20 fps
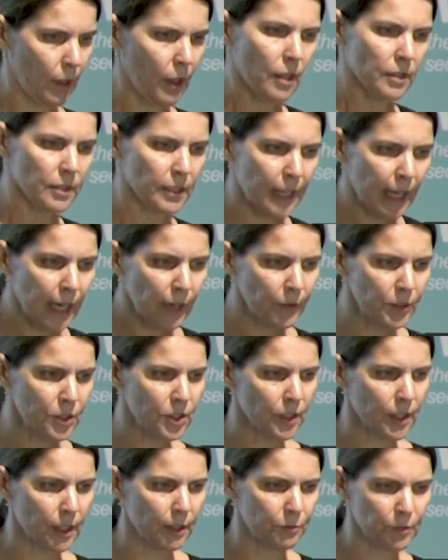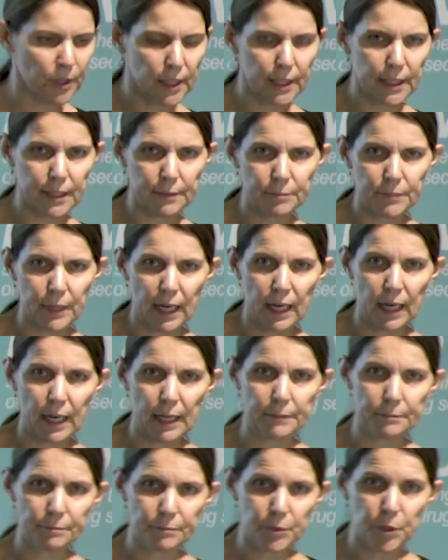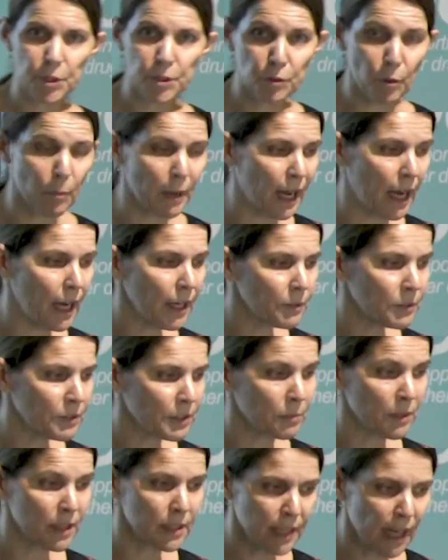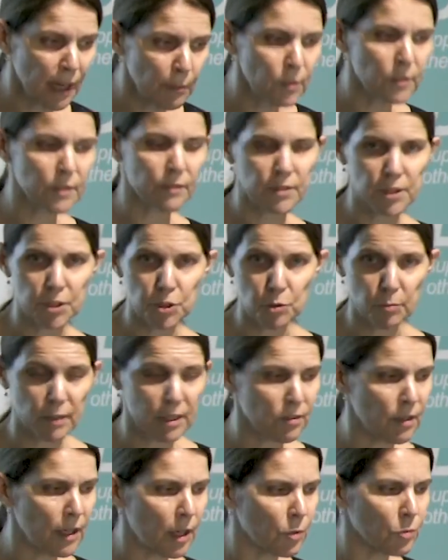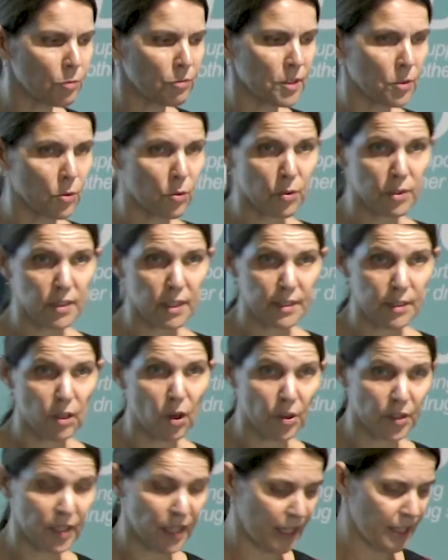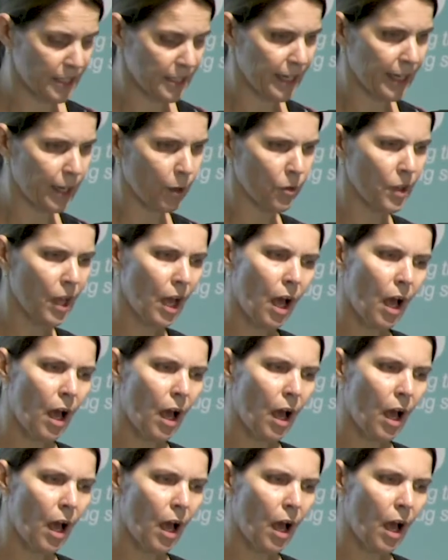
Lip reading: So now onto the really useful part, some examples of digital mental health resources on Head to Health.